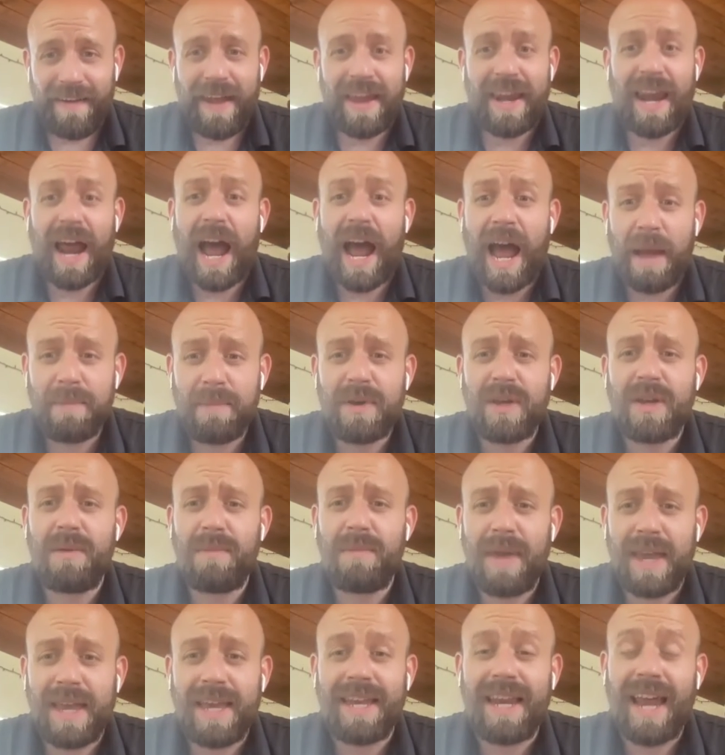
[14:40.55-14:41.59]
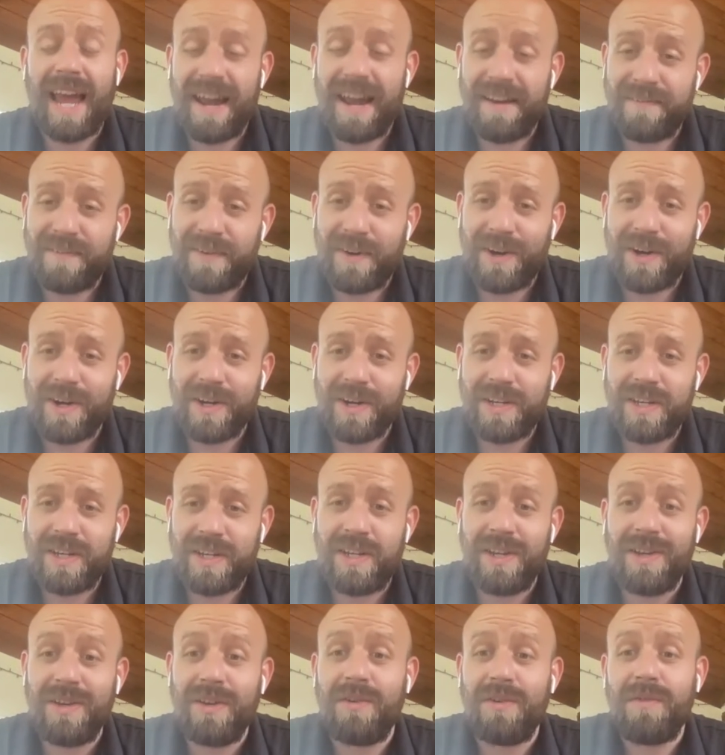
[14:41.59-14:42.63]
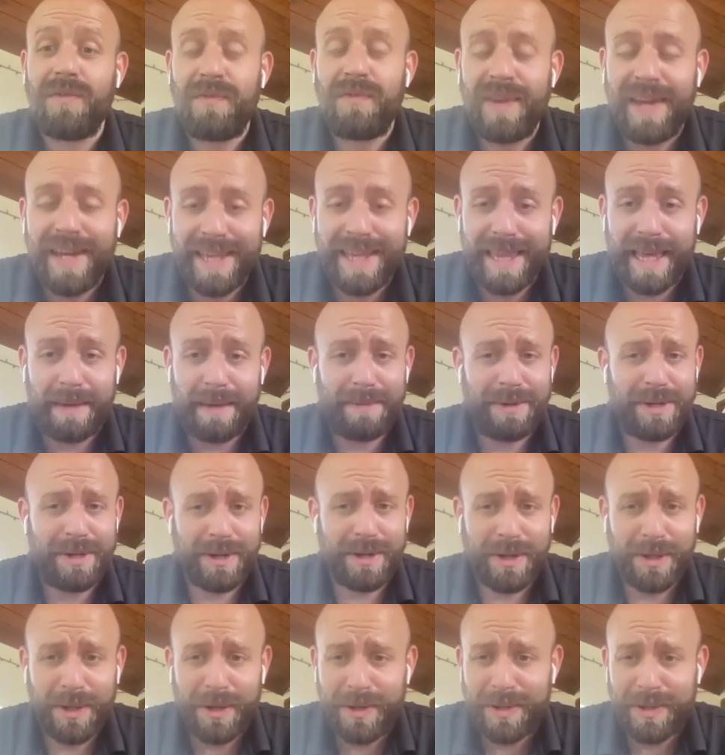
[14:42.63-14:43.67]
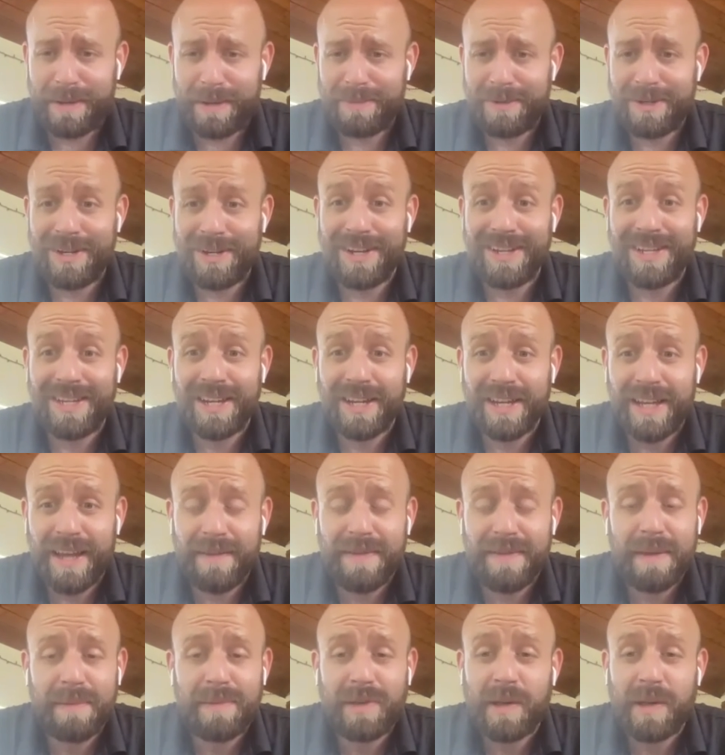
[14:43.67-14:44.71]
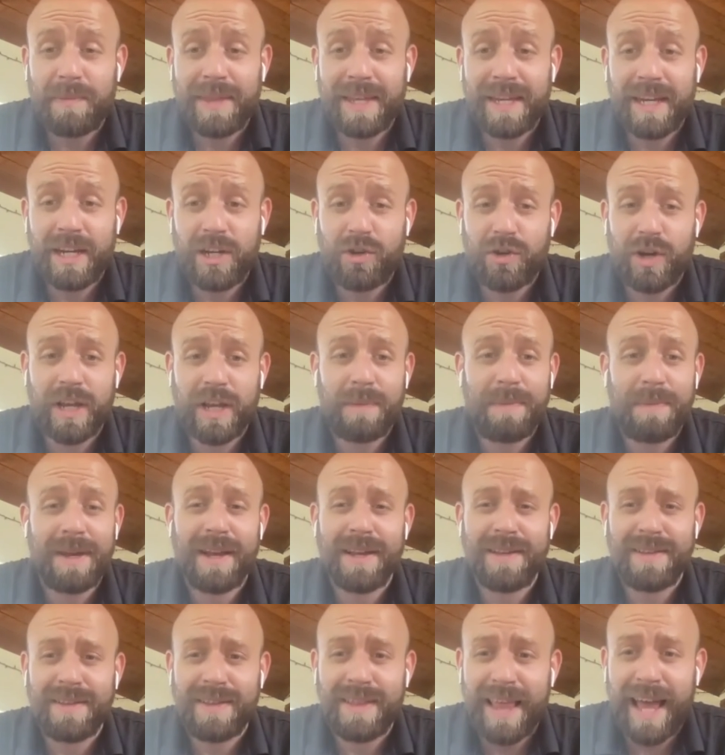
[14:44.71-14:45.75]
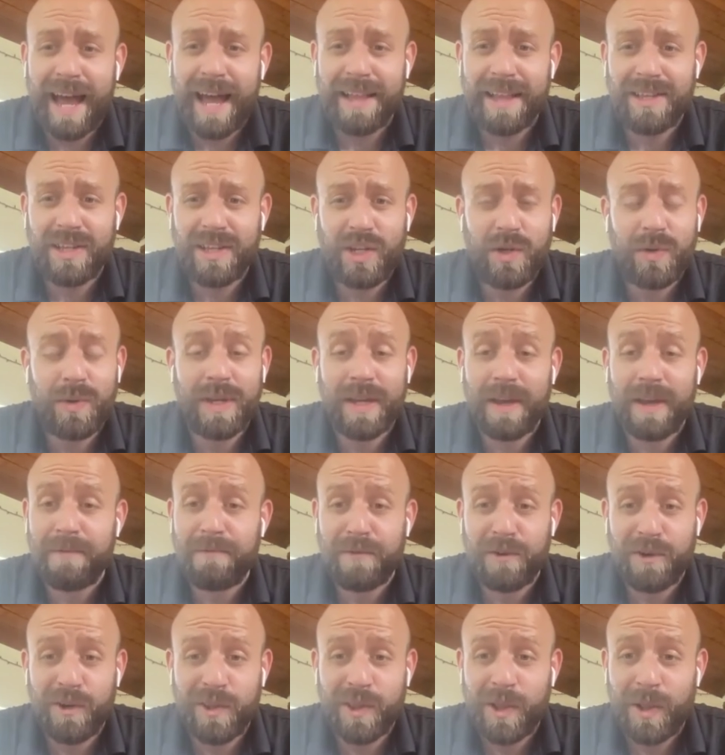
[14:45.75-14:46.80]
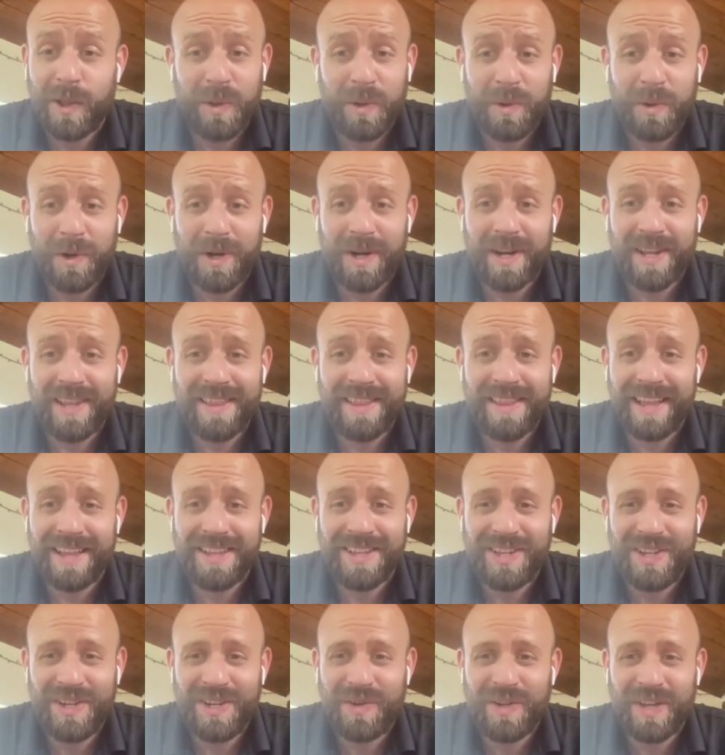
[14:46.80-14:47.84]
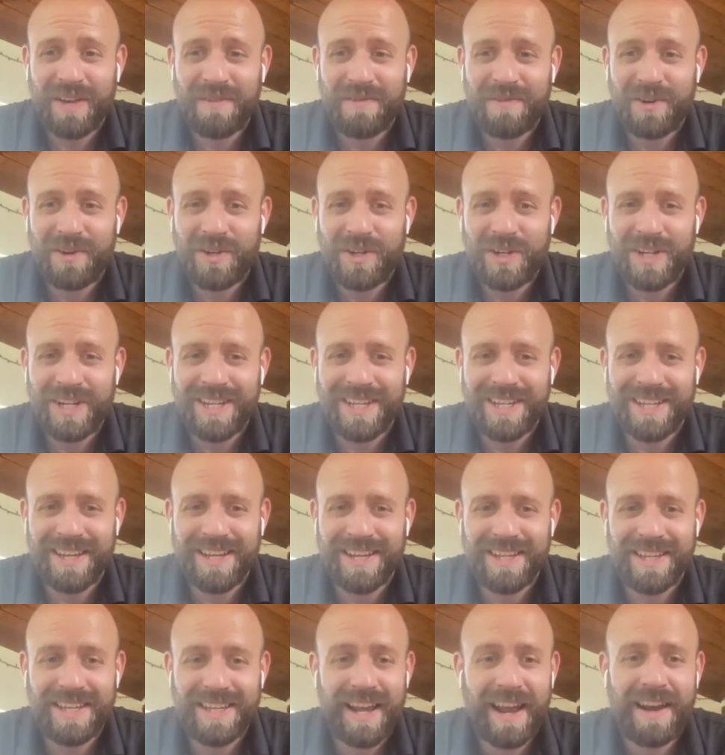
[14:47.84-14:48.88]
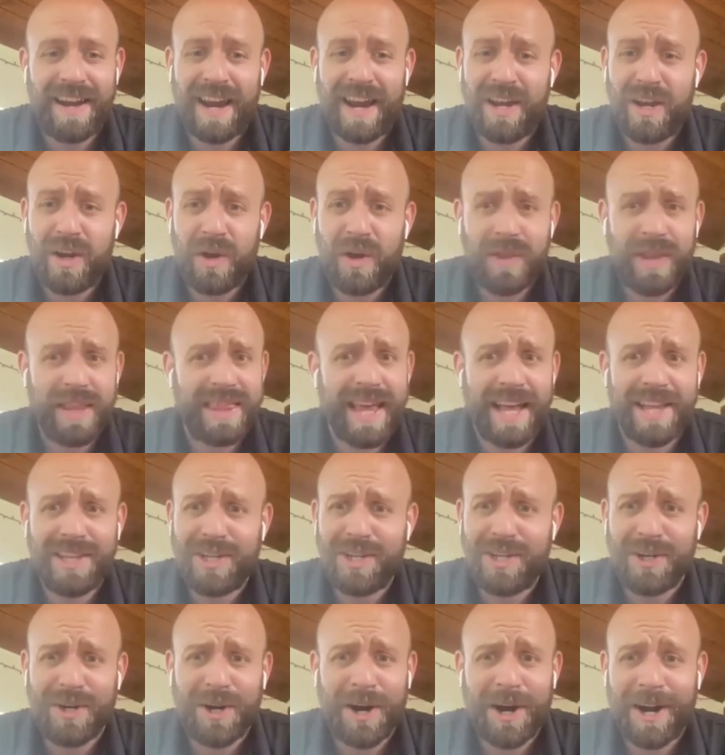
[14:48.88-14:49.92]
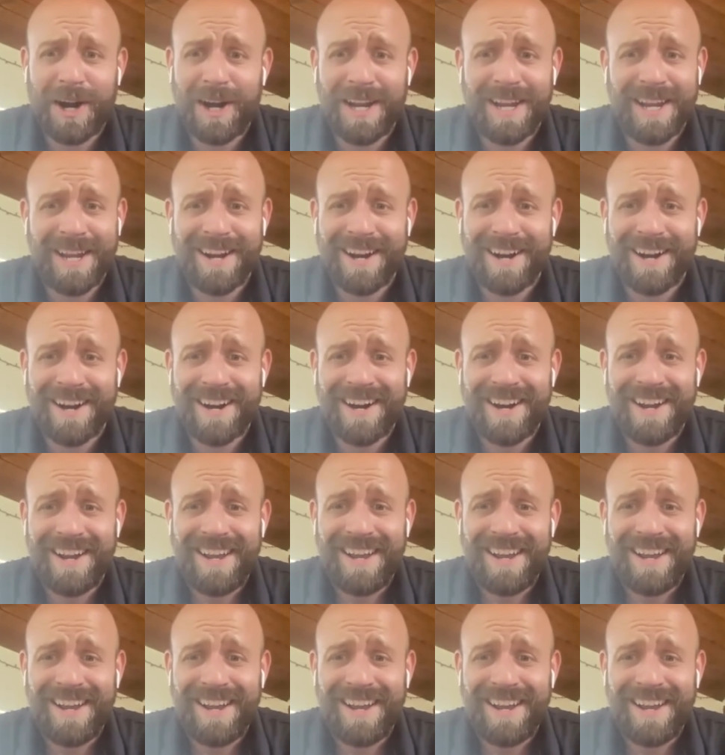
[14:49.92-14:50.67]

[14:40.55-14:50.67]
And I'm going to make an effort to feed them, to clothe them, to give them something to drink, because that's doing it for the Lord. That's doing it for Jesus. Exactly. And I know that that's your heart here.